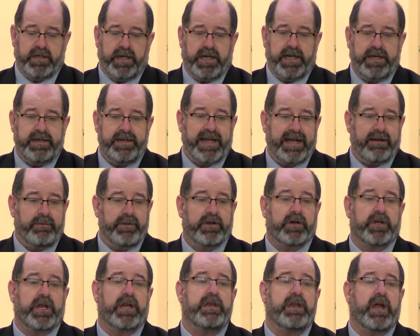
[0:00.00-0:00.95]
And now we've
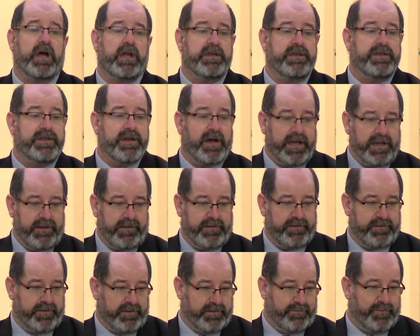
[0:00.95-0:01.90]
got a
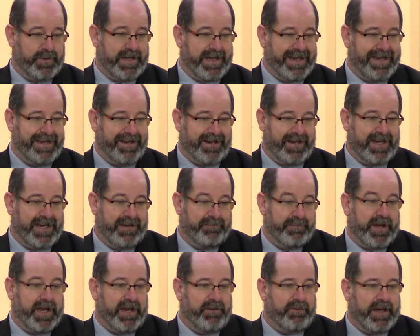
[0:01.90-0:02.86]
9th way, i.e.
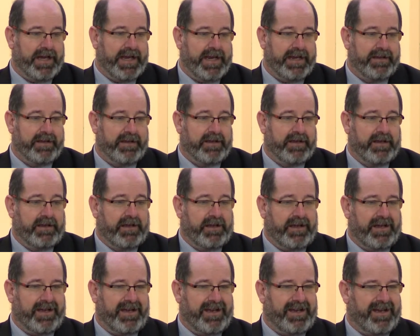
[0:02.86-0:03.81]
my way,
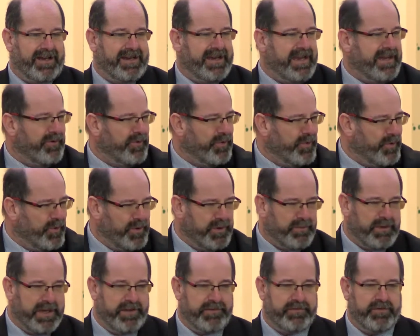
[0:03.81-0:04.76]
and all
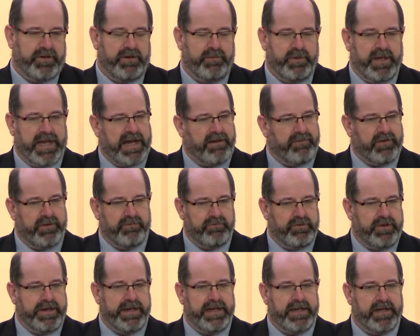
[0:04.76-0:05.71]
the way through, we haven't
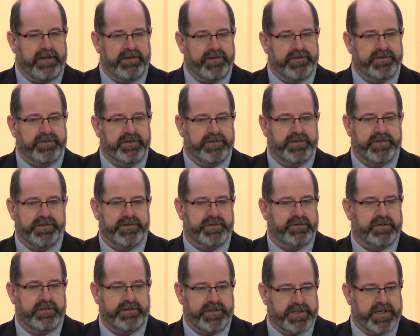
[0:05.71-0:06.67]
really understood the
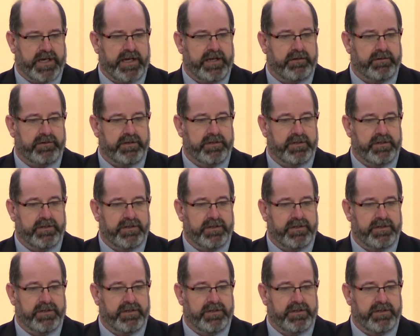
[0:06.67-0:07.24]
story of the child.